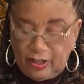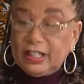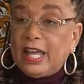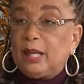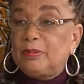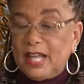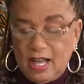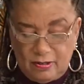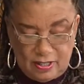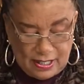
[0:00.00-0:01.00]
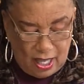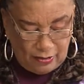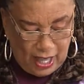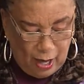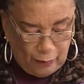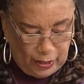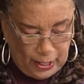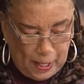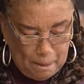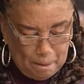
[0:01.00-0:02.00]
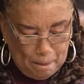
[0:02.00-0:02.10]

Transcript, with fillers: in Cape Town, South Africa.